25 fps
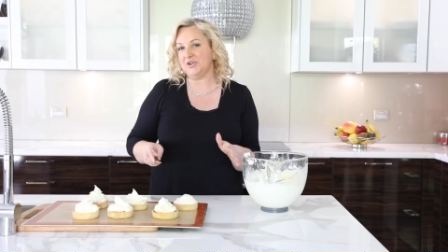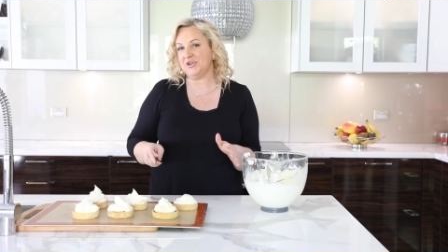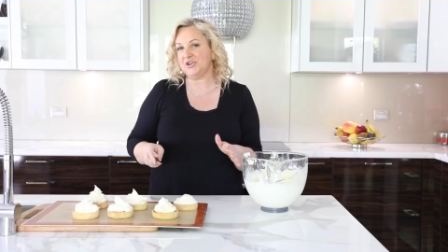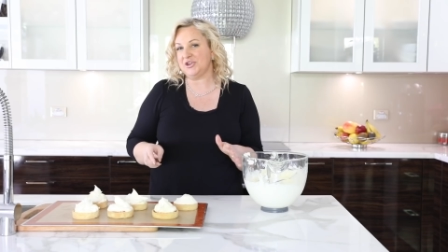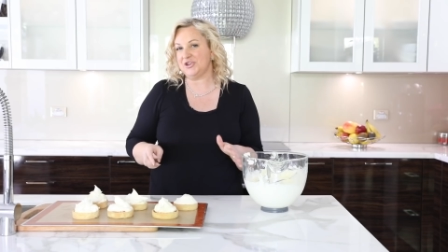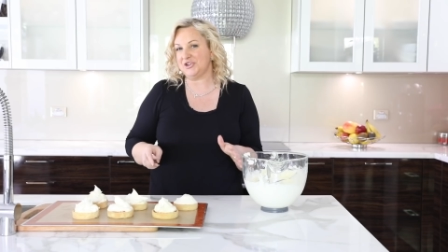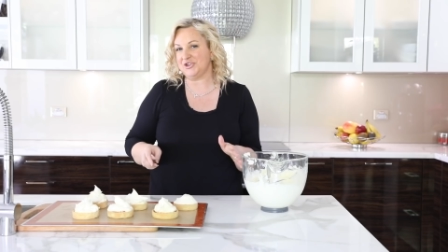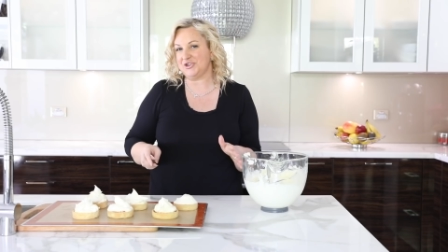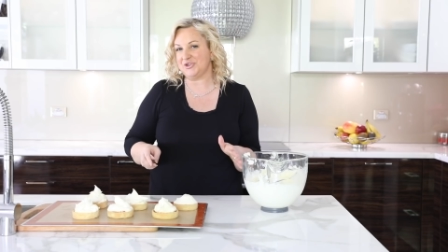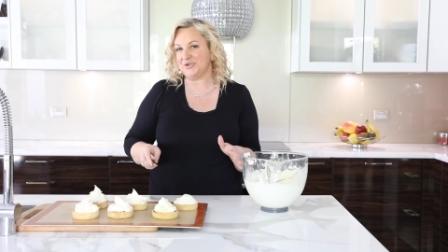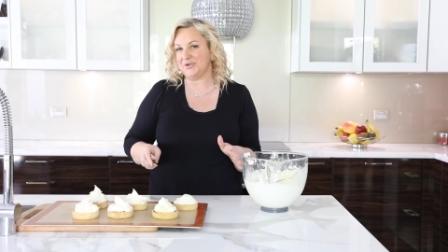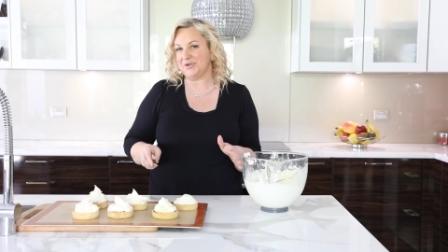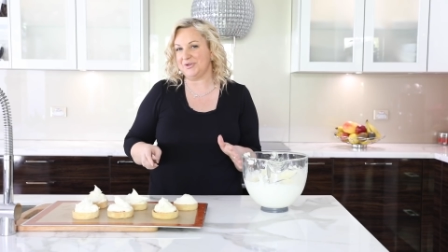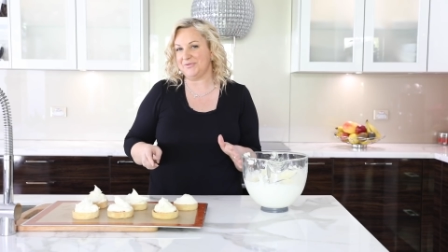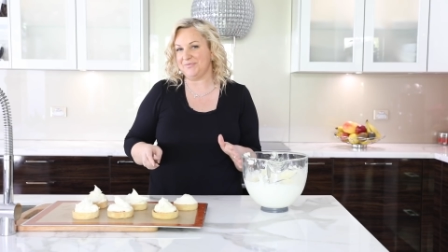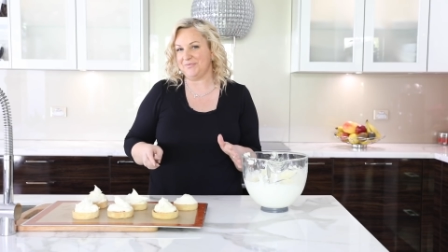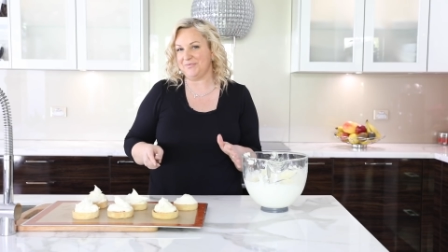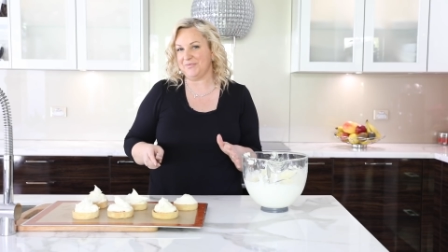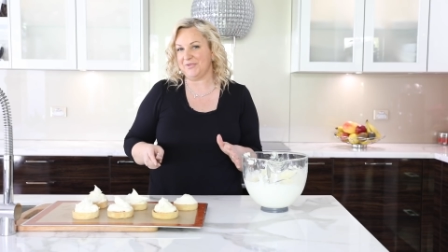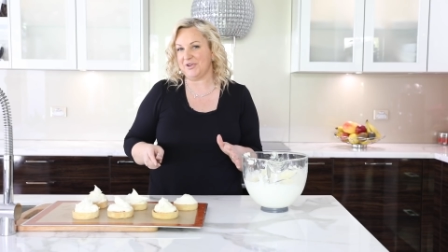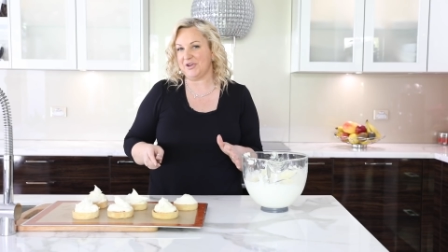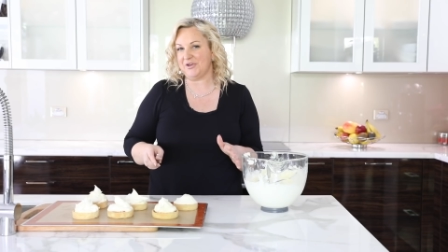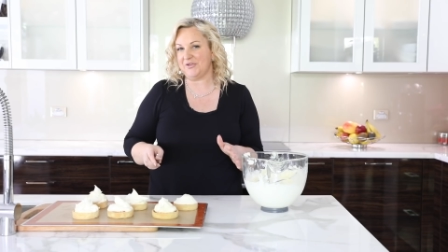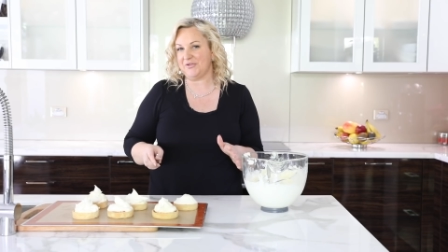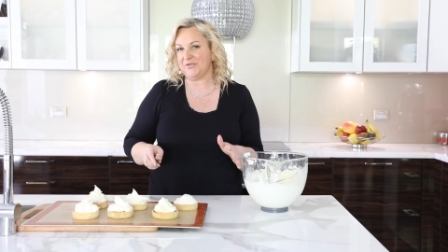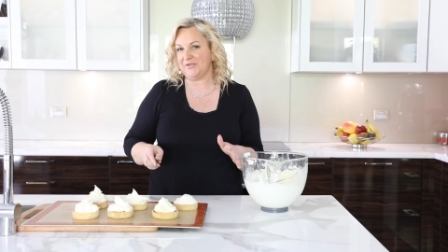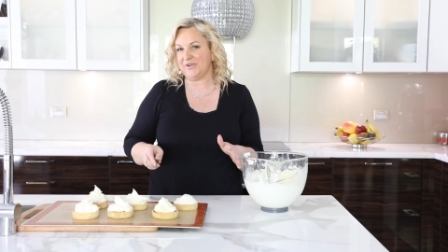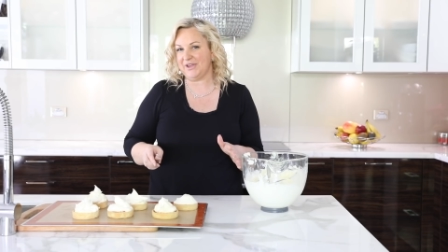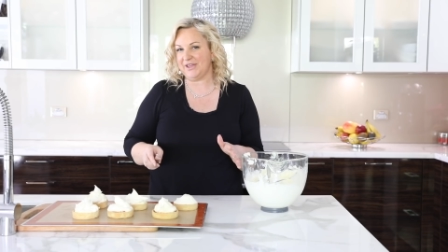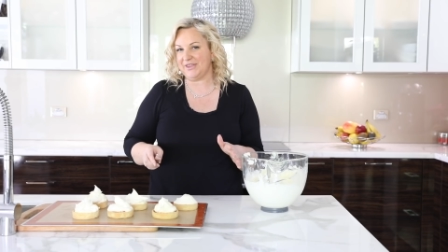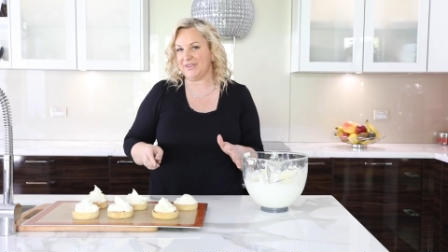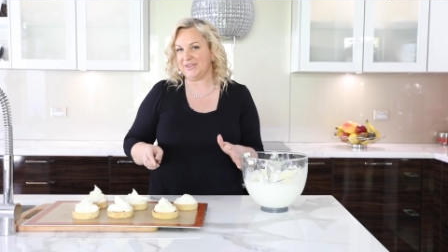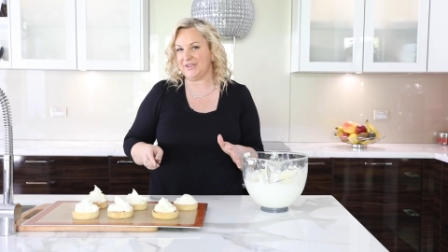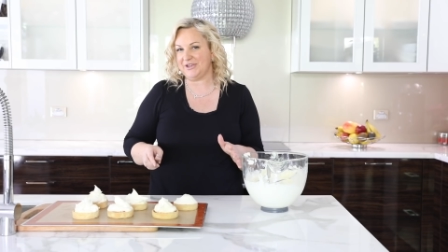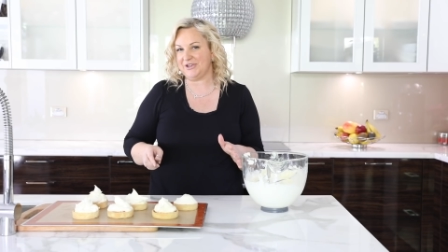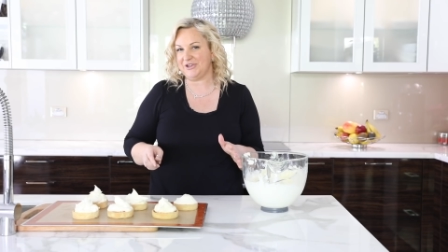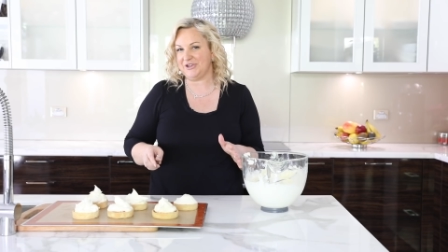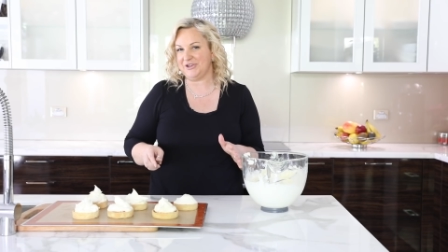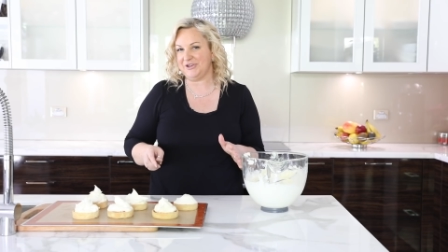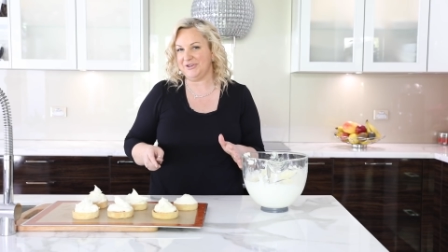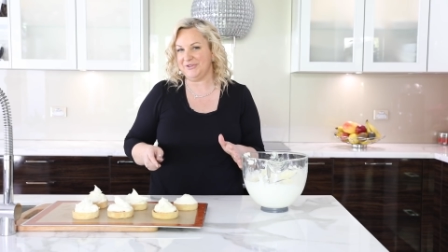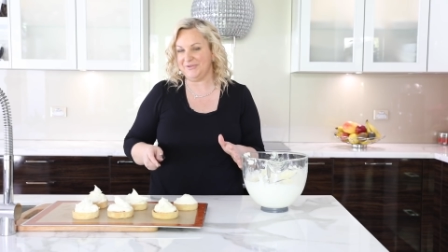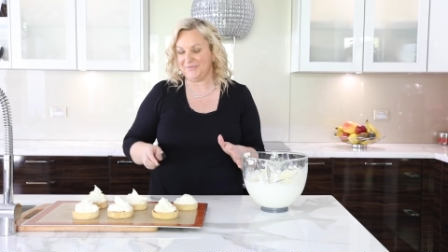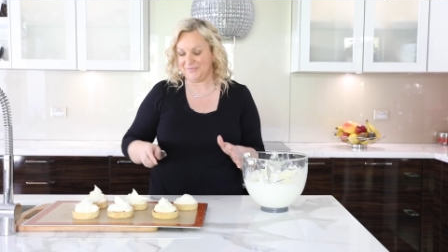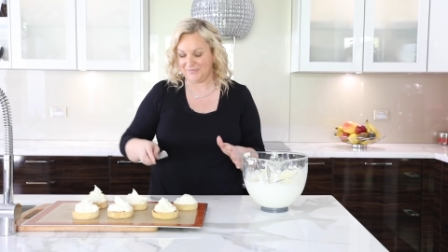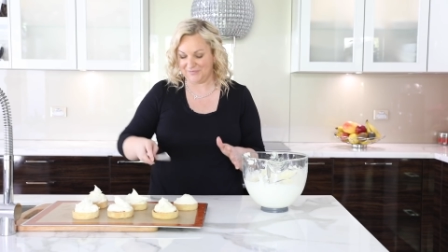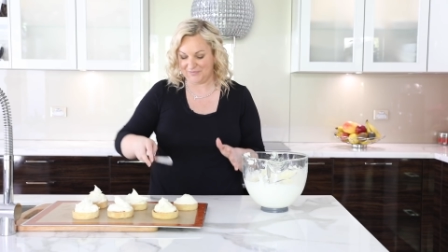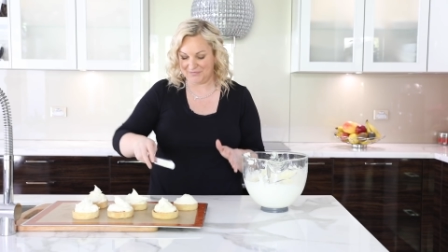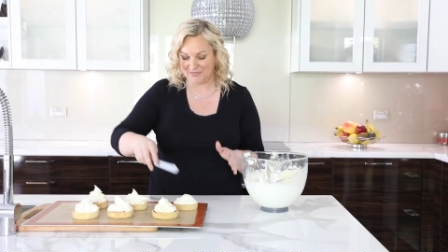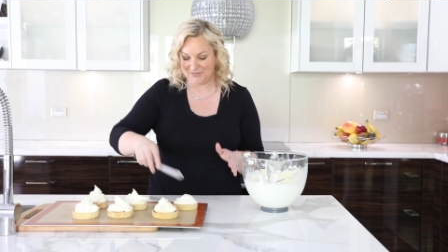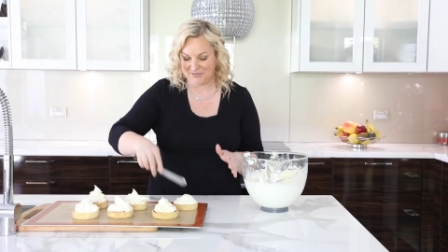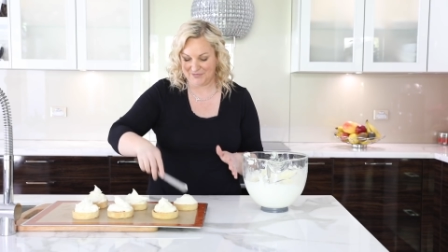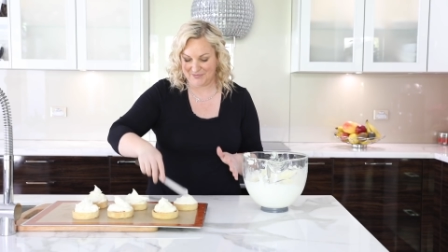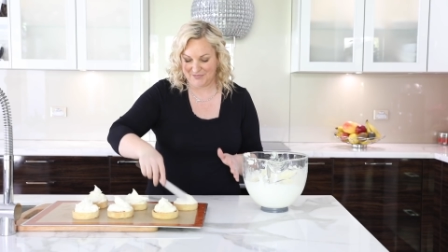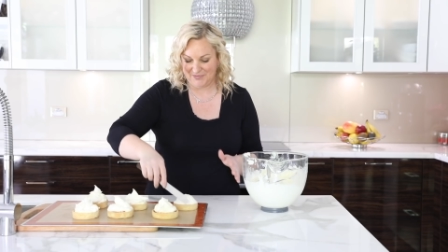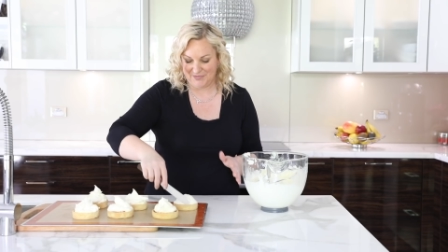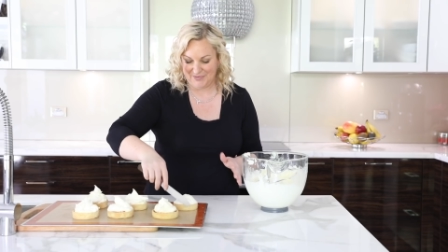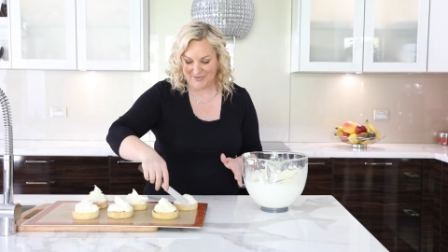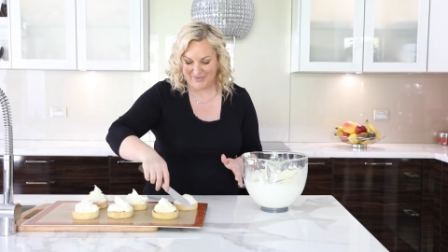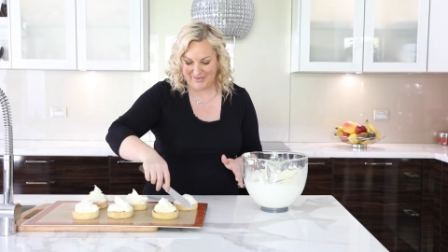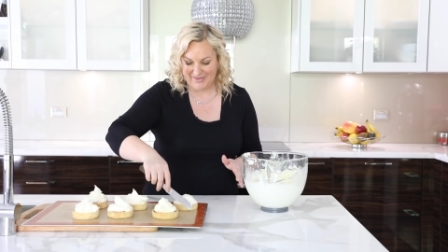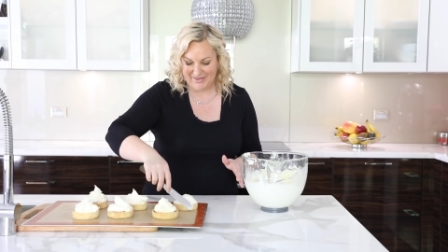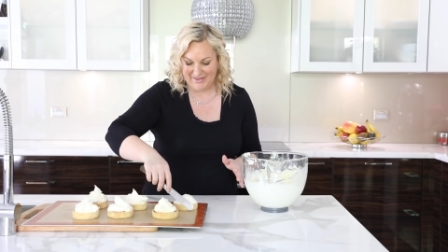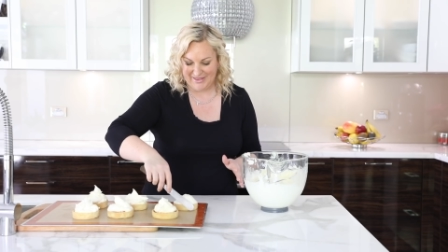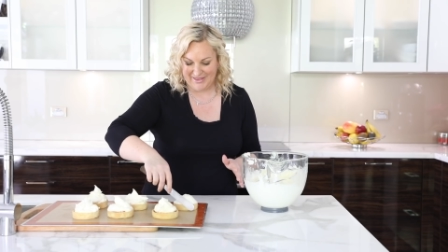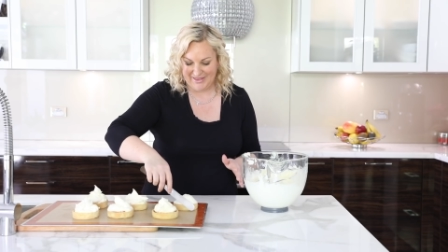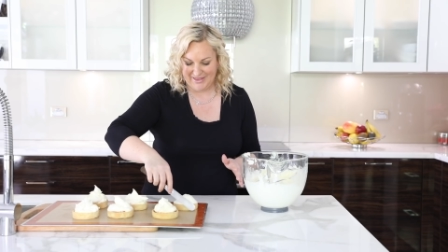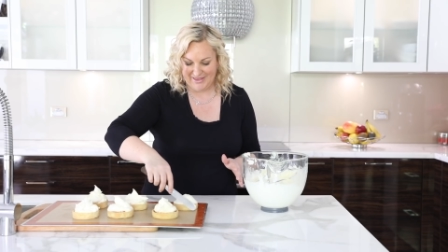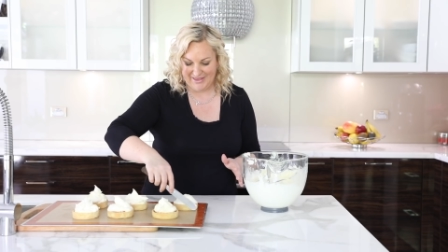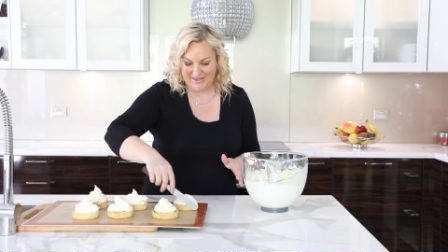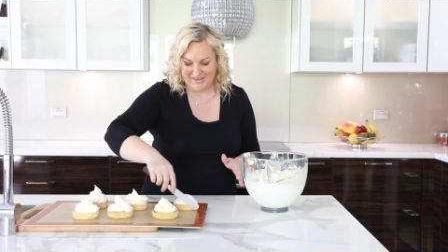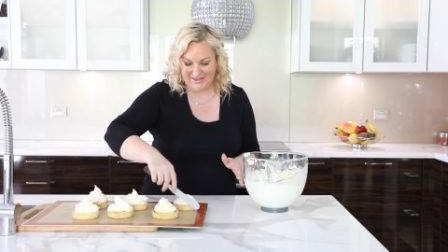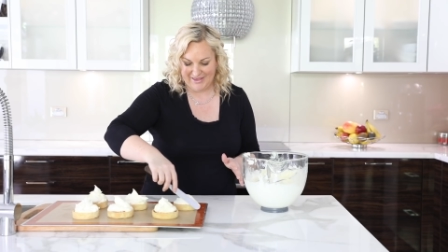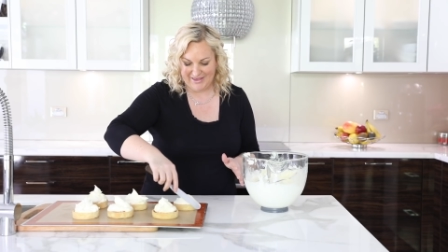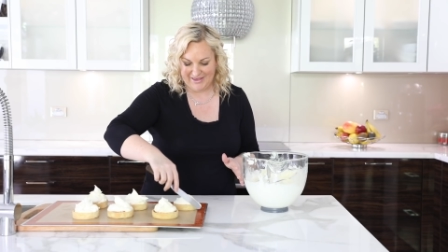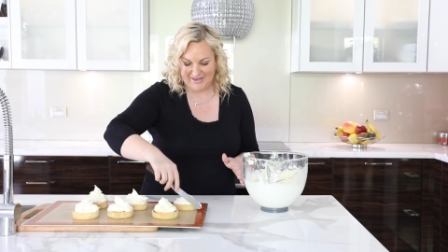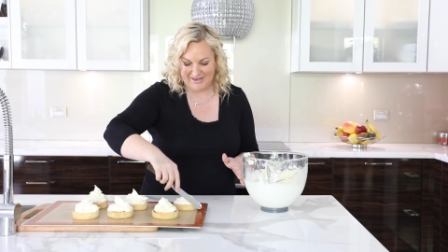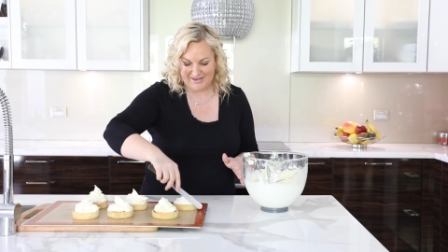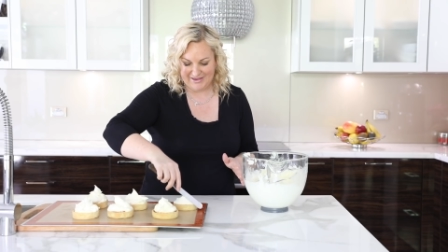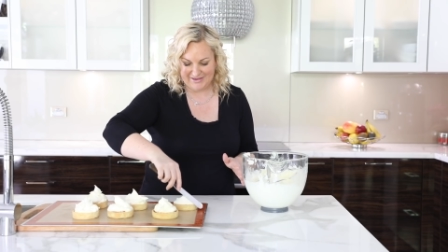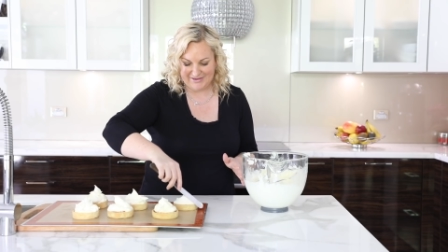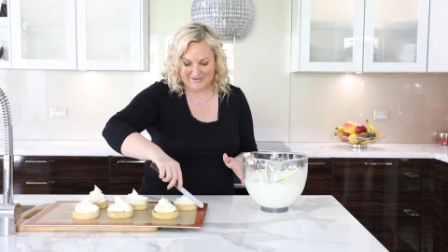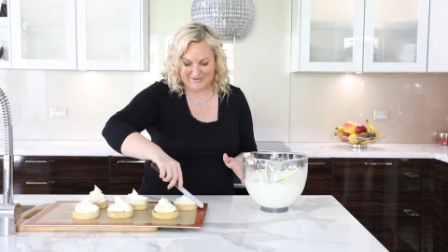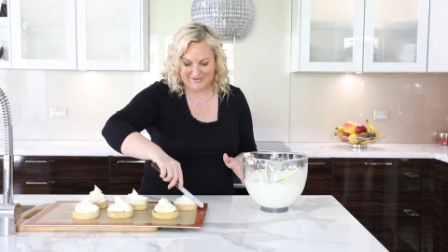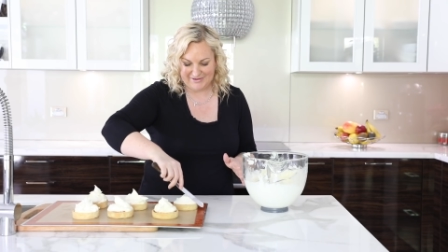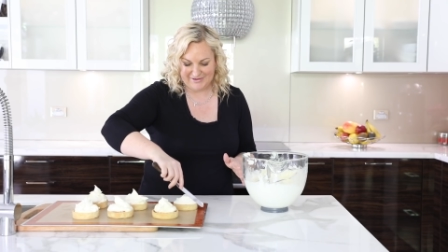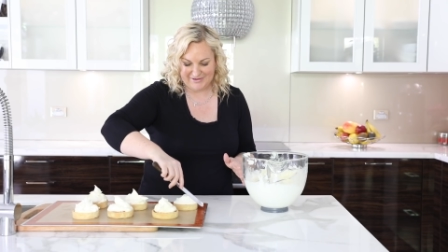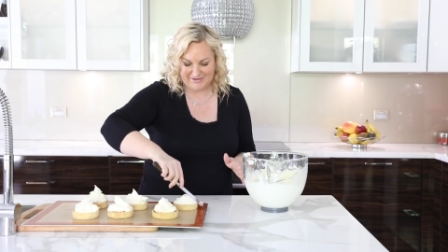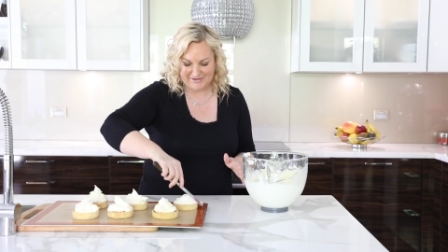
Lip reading: you can do it. Got faith in you. Okay, so